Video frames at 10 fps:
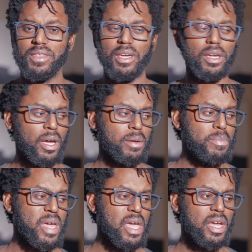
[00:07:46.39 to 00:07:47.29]
I
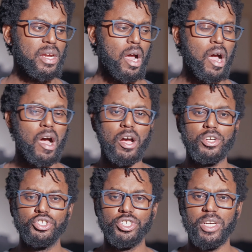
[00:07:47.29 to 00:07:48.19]
think I paid
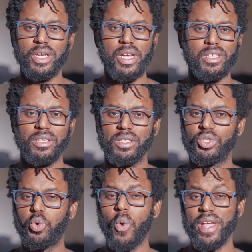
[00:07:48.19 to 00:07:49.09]

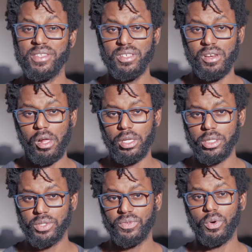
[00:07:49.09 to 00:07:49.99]

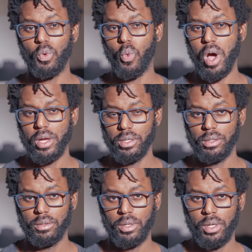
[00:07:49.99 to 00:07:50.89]
$120 for
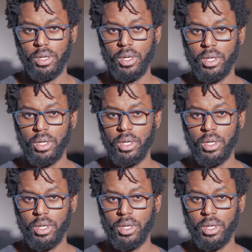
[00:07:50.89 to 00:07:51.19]
one.